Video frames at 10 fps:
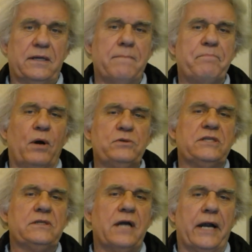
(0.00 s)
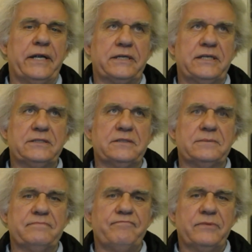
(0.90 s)
imposing
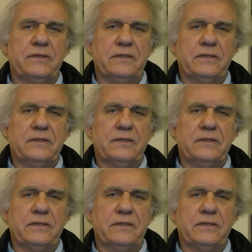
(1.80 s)
anarchism,